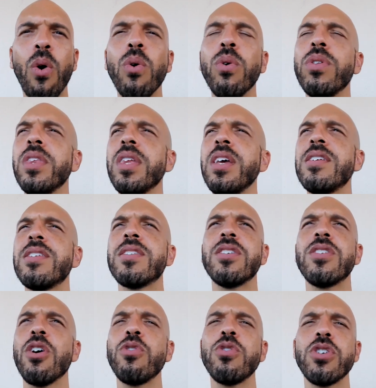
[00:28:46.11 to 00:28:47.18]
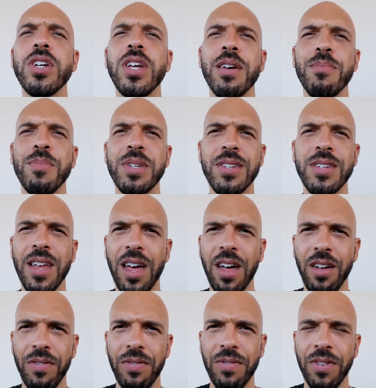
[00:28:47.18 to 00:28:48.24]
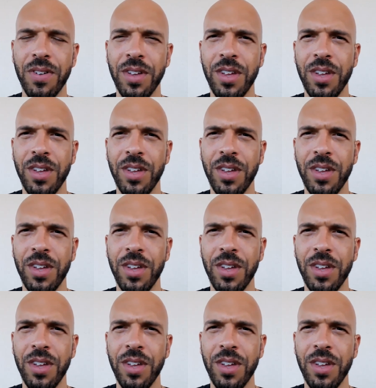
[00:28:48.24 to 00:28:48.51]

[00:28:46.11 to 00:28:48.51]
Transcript: only Satoshi himself